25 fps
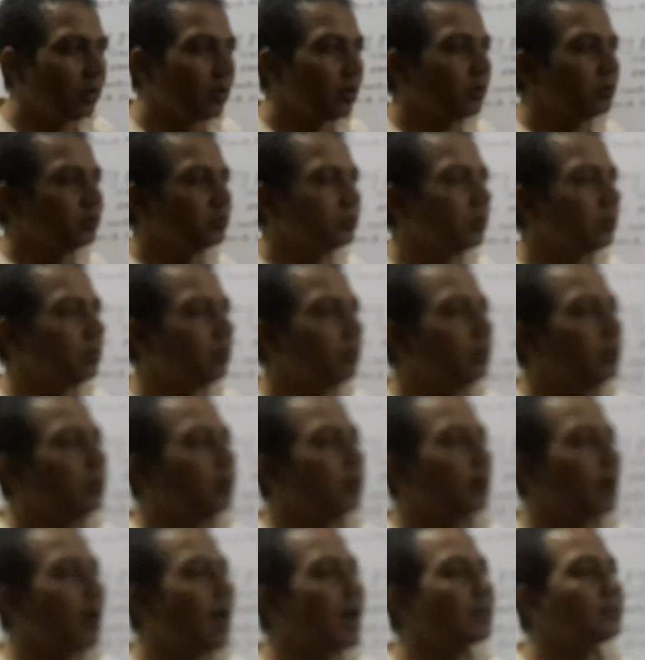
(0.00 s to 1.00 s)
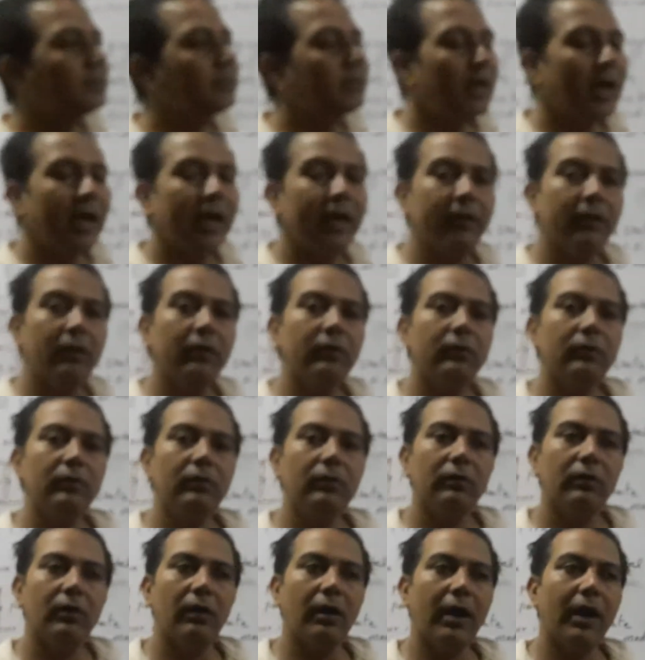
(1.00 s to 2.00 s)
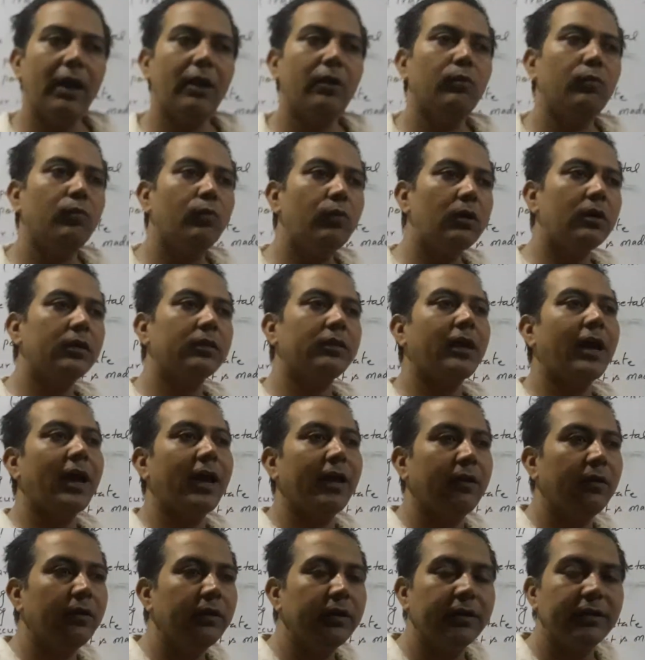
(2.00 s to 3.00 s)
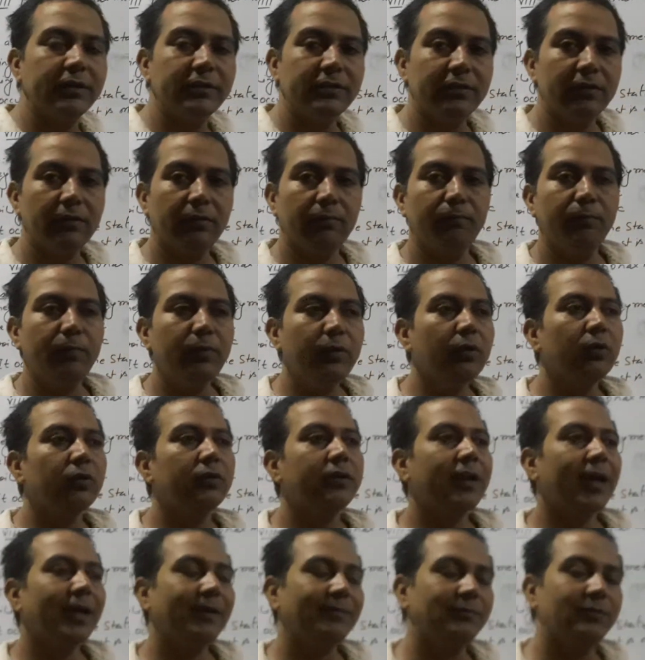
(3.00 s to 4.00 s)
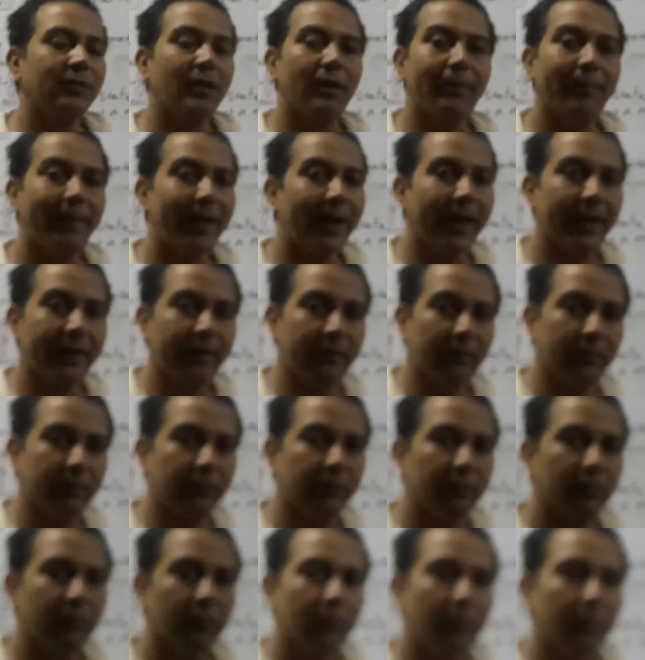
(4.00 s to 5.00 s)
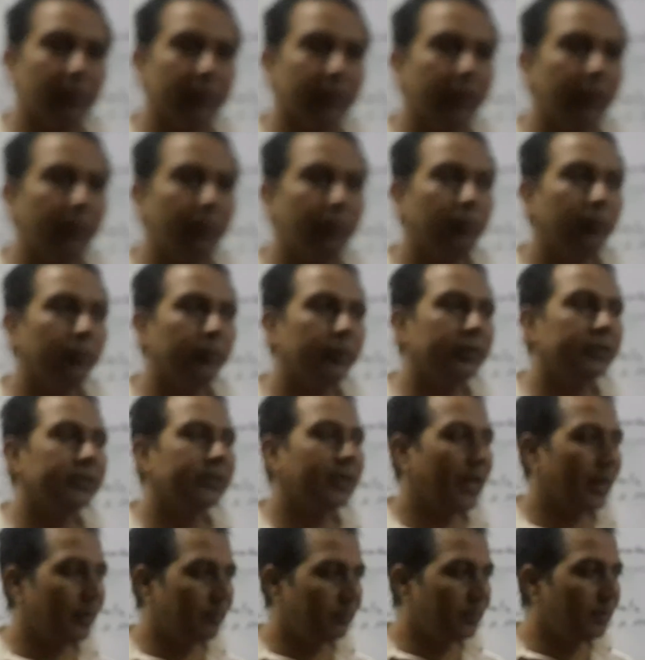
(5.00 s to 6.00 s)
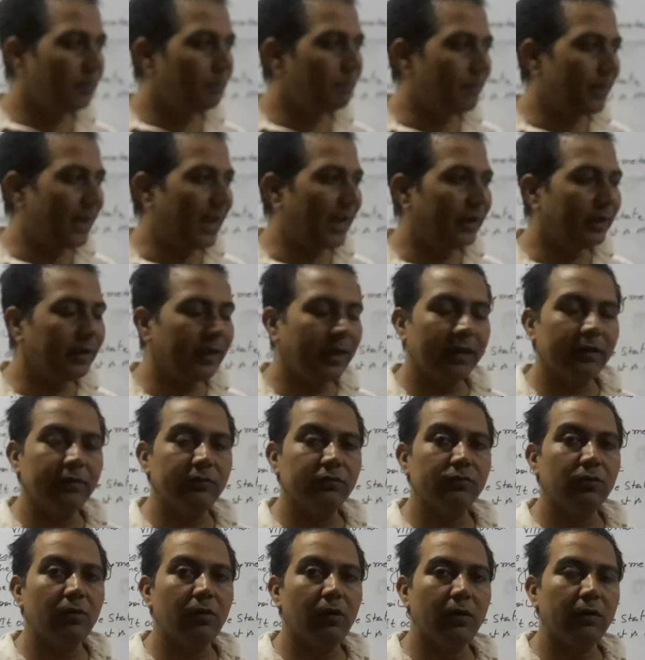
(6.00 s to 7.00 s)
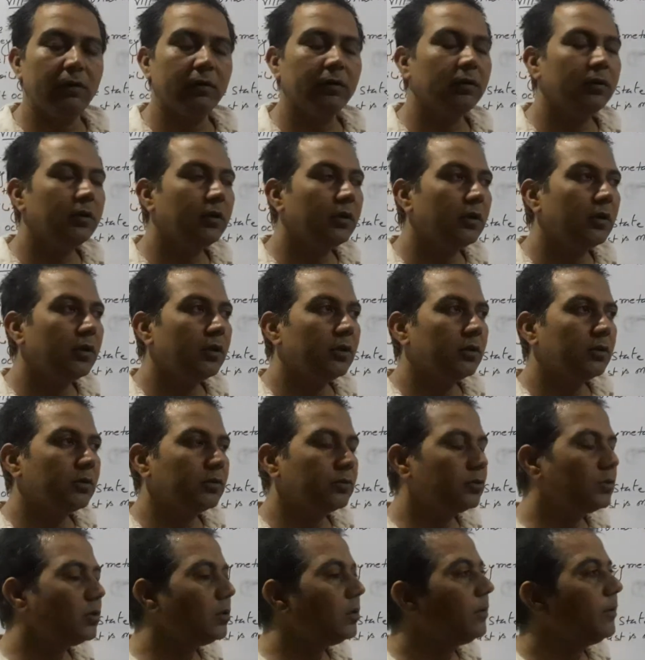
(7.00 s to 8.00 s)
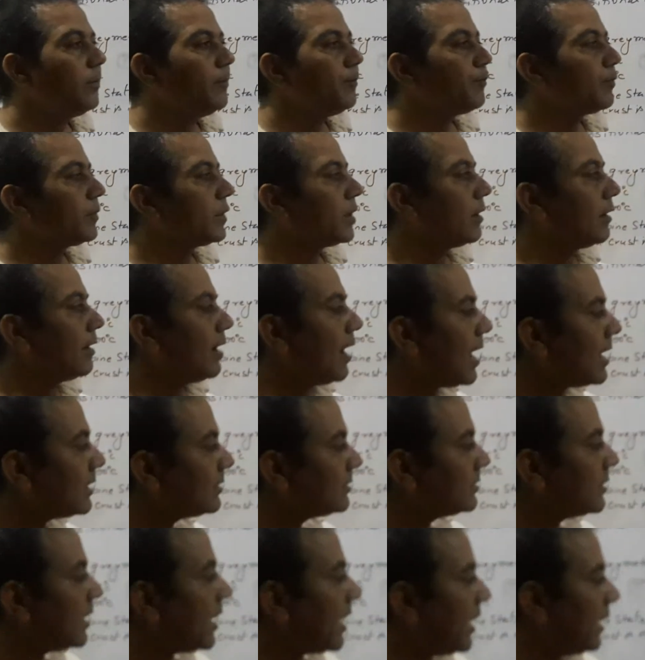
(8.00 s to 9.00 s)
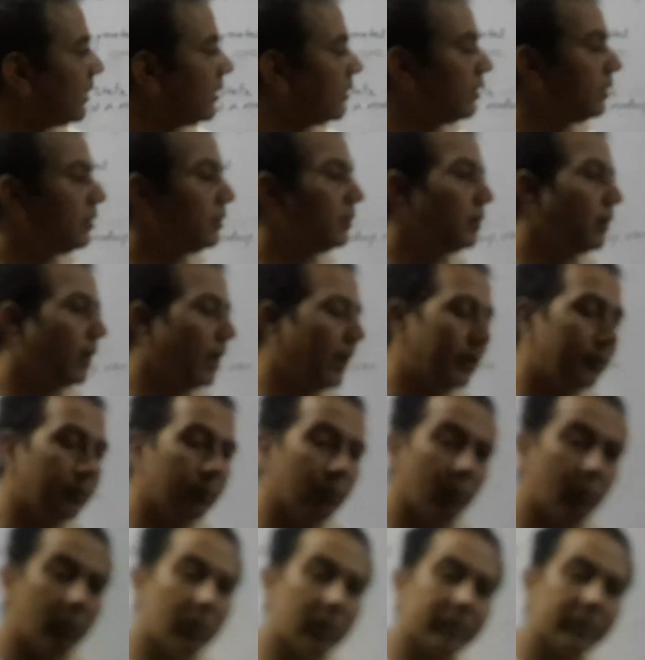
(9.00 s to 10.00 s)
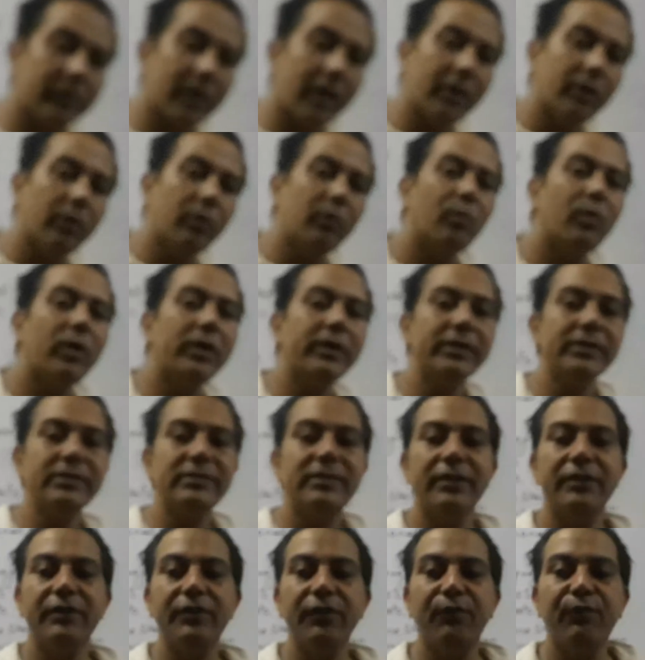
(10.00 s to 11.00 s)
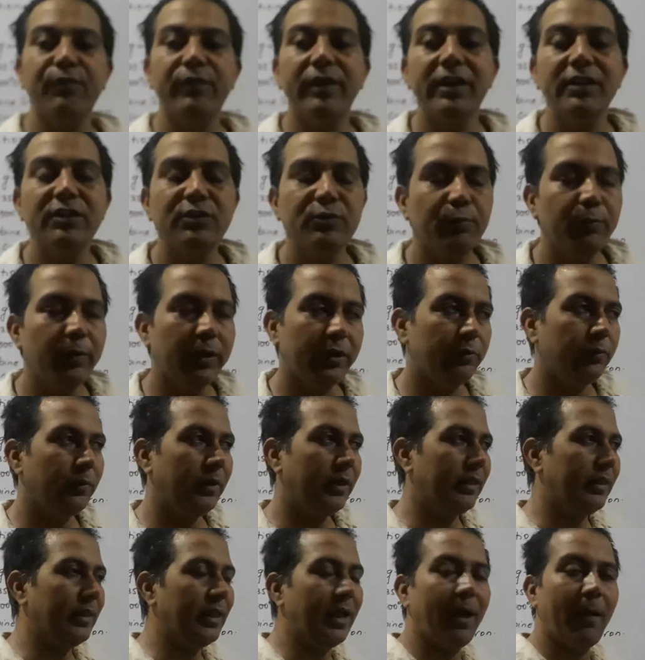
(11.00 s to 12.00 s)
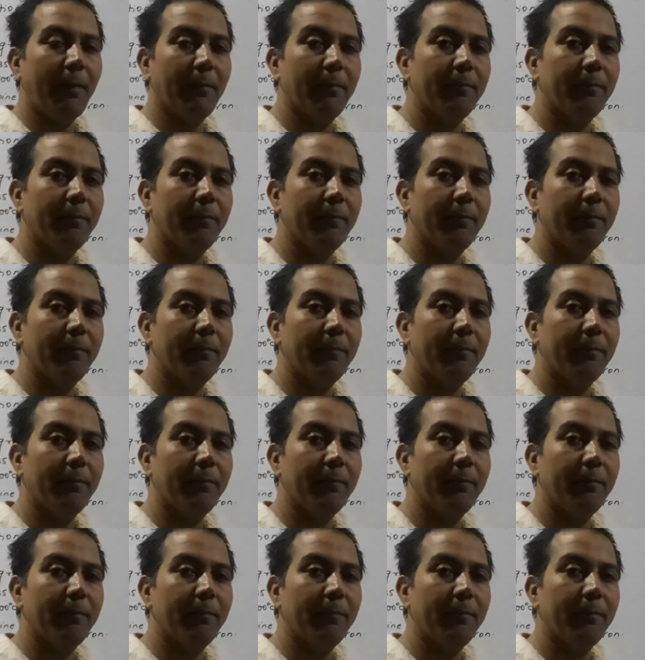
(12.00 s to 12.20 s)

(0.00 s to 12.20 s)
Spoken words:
So cast iron and wrought iron is the pure types of iron, okay, which can be bent and so on. So cast iron and wrought iron, what is the difference between them?